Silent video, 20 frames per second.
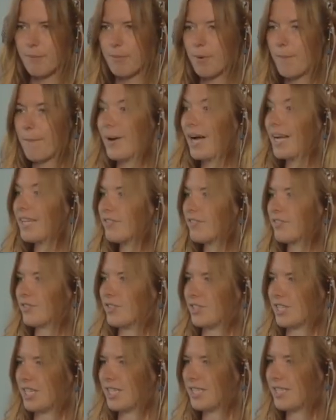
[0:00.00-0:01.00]

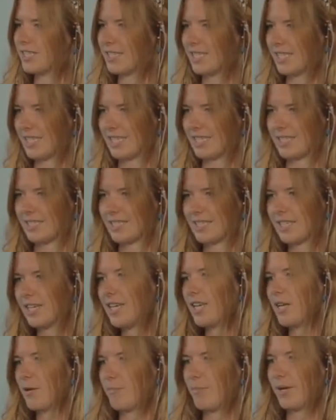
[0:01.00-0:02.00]
Mindfulness is
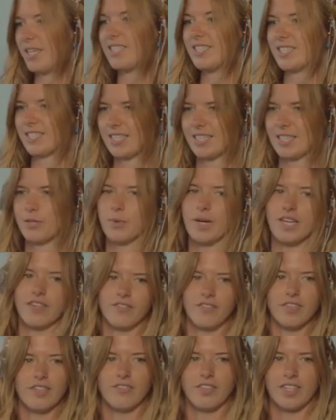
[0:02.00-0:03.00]
basically a way
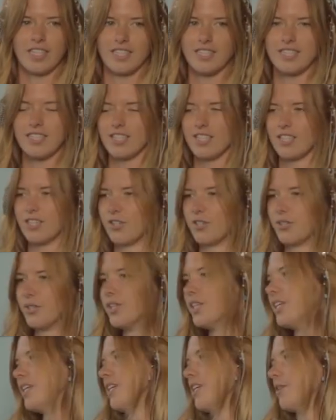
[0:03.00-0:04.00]
of living. So
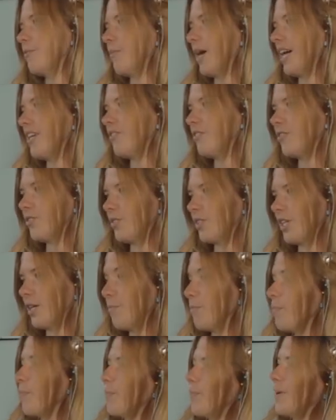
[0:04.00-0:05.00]
mindful
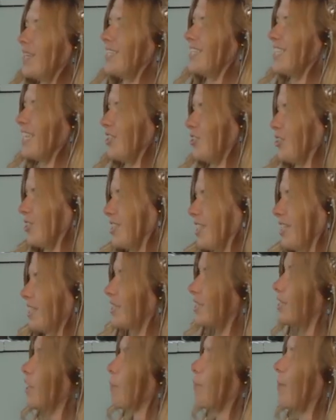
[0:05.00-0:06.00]
meditation is
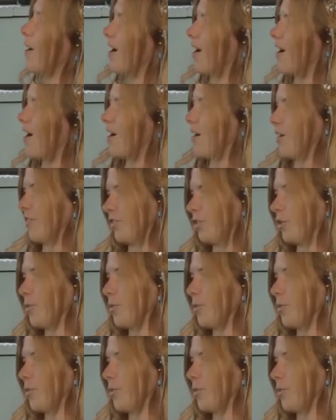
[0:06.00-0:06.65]
a part of your